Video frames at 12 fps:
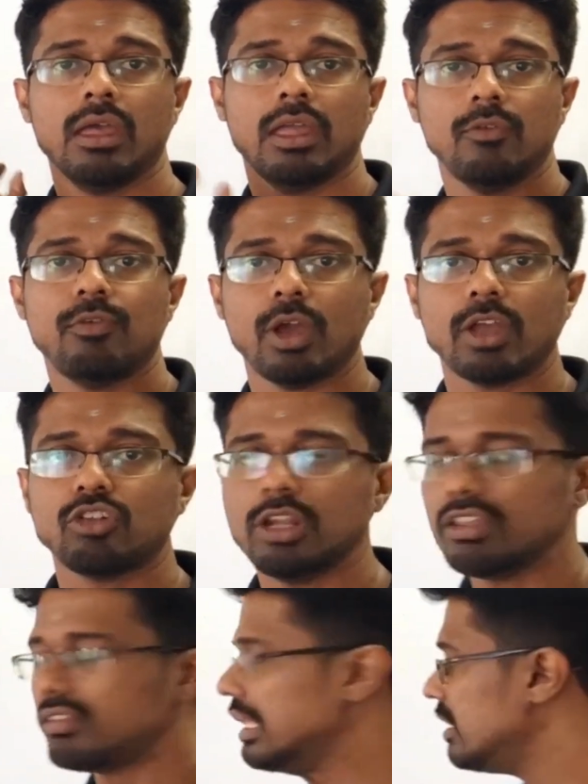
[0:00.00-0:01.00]
If you
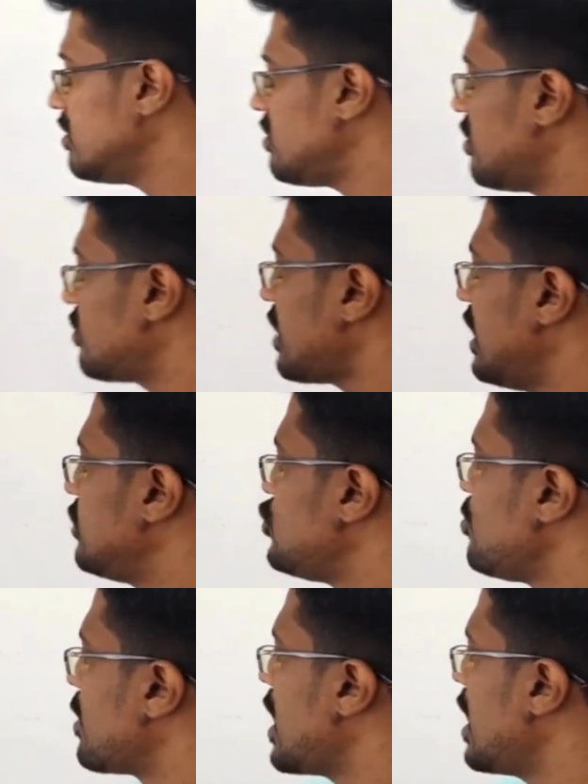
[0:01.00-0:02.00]
actually see this is just
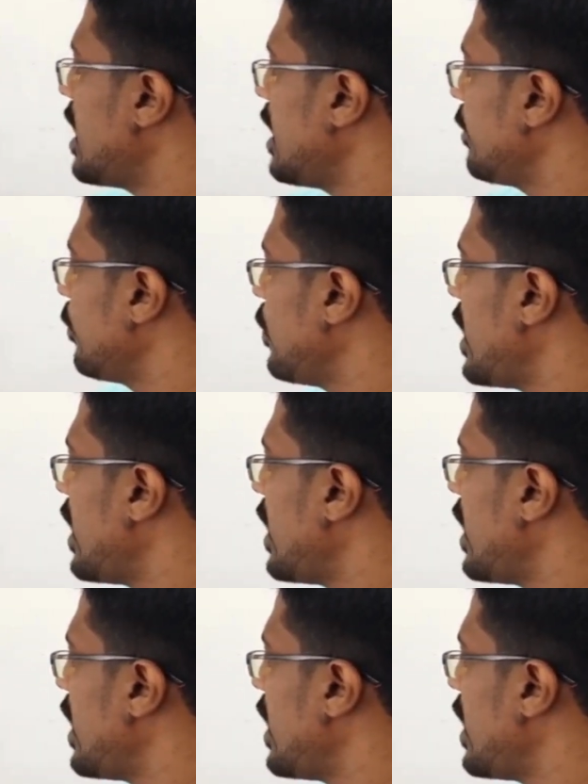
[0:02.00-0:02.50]
algebra